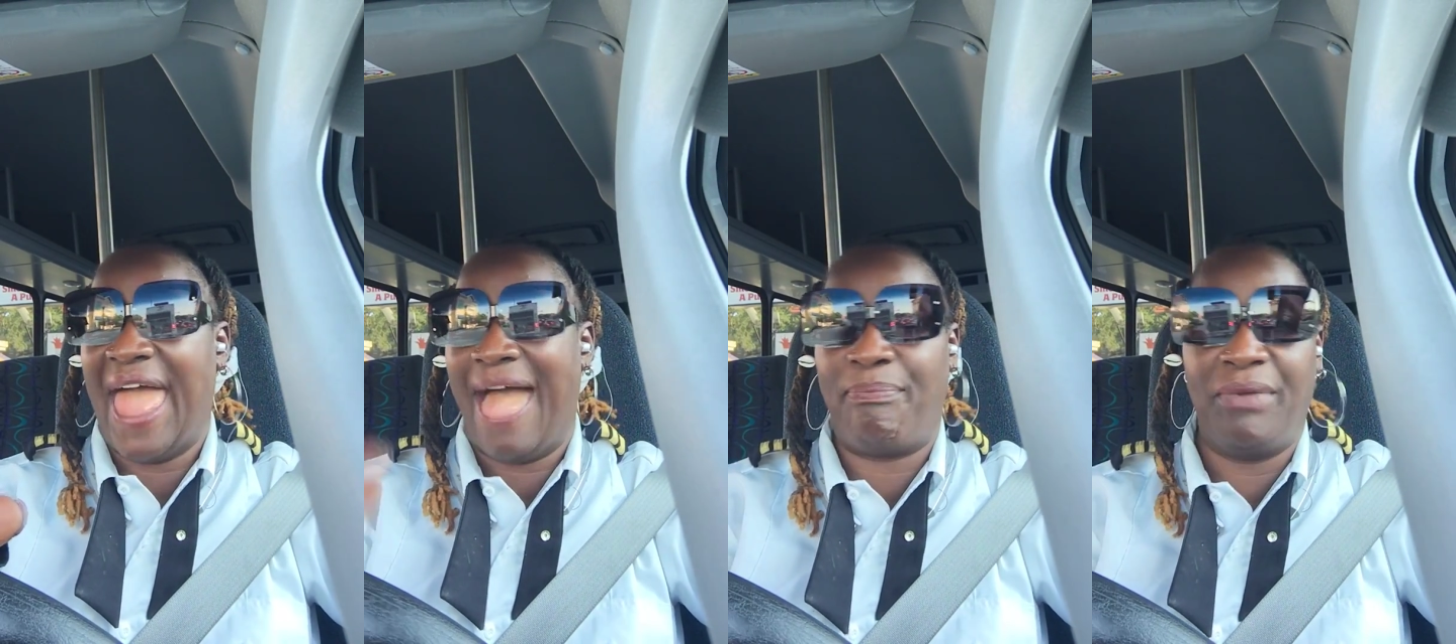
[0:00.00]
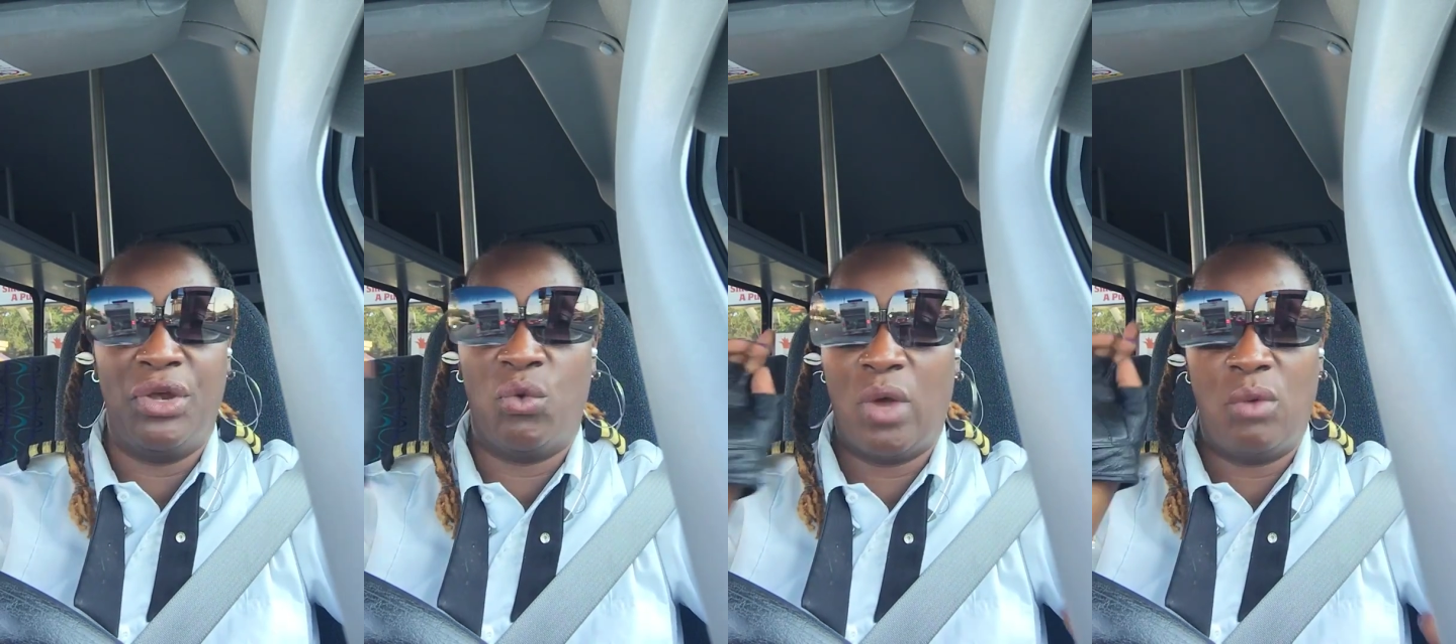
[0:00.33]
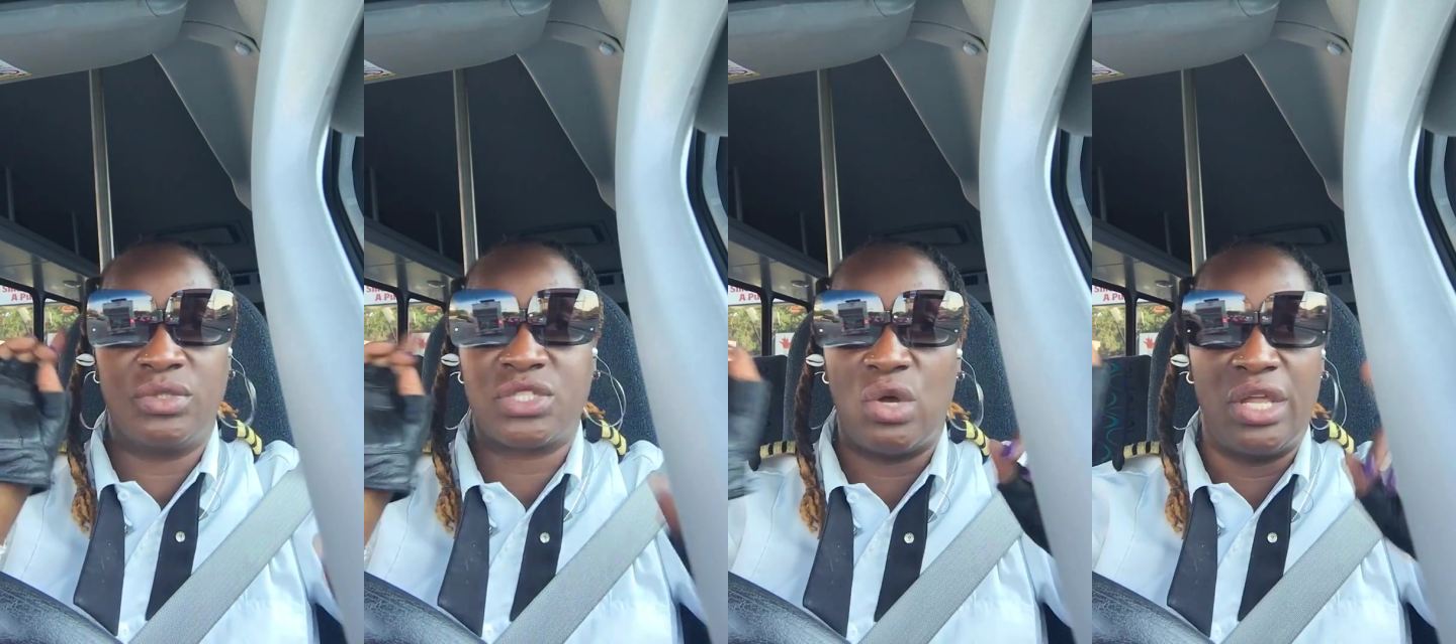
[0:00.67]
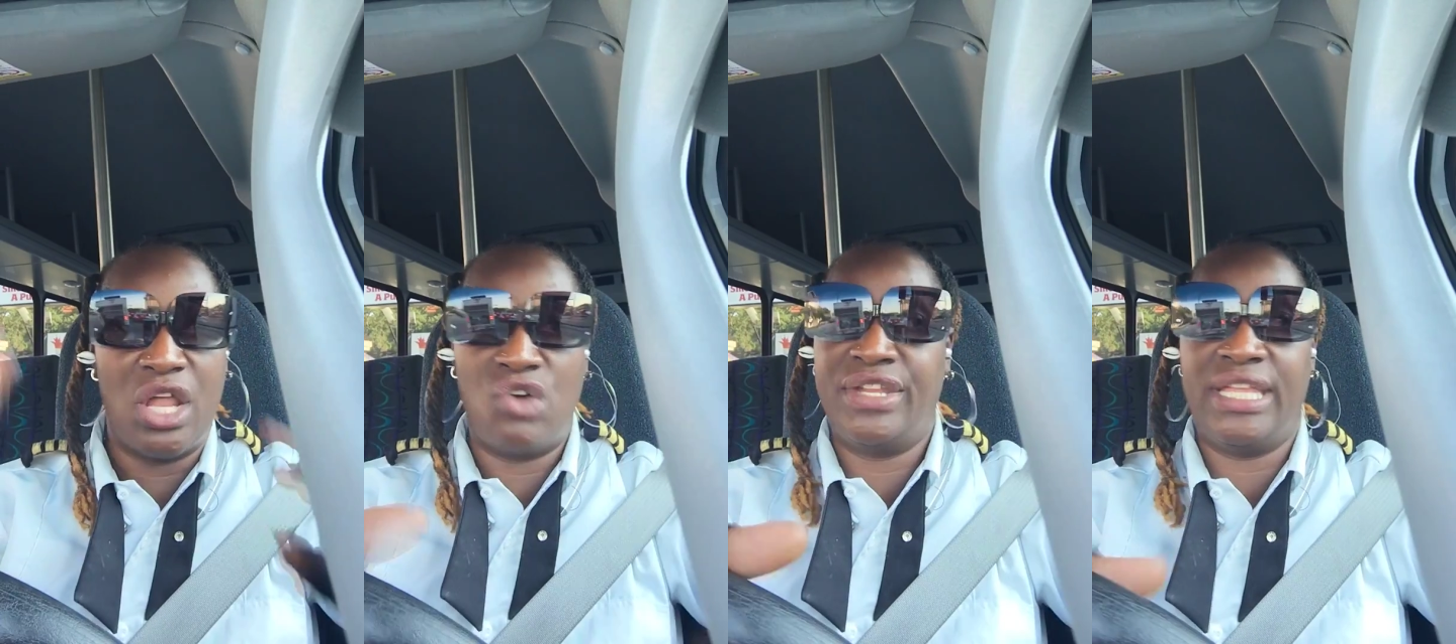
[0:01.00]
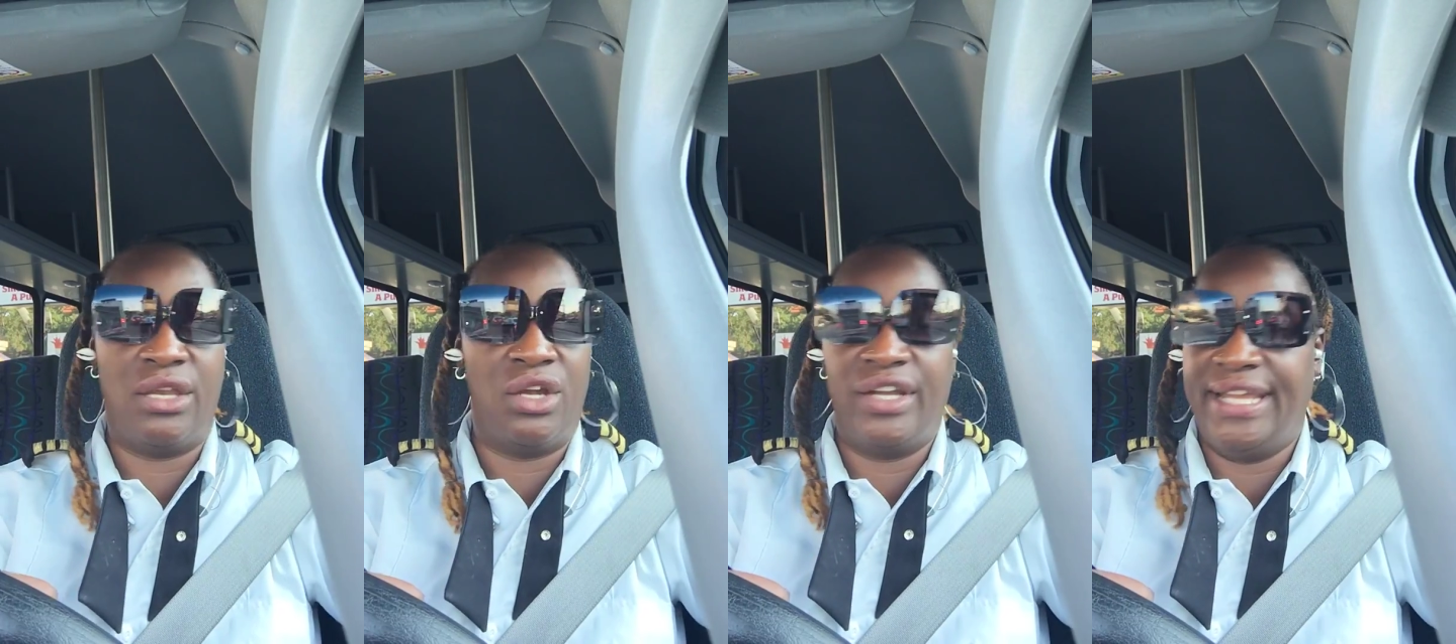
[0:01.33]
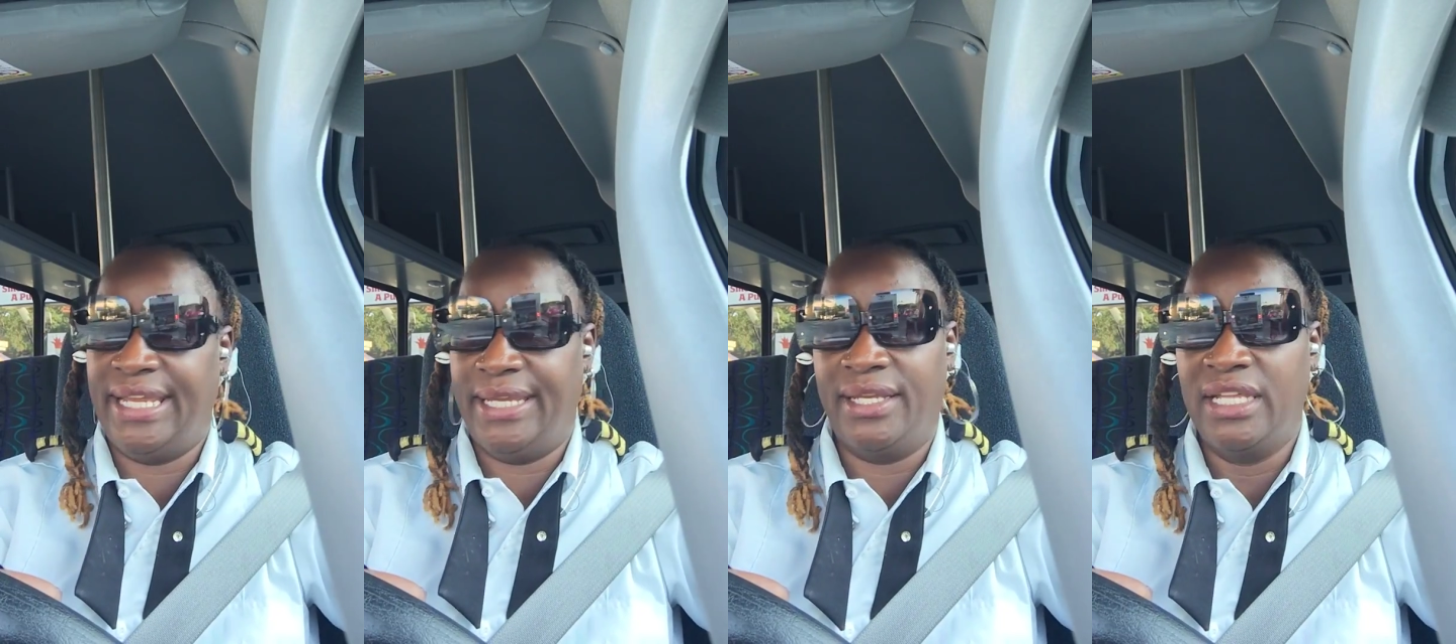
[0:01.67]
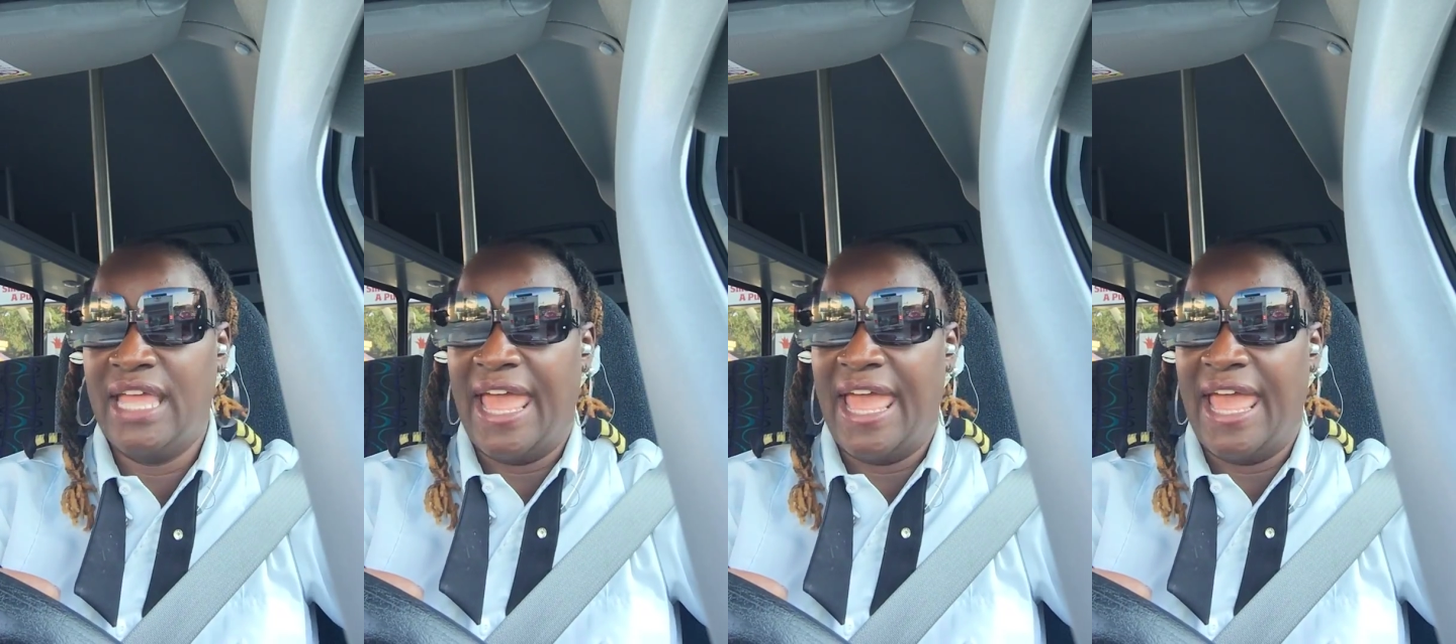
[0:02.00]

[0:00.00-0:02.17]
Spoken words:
happened or what was going on in her head.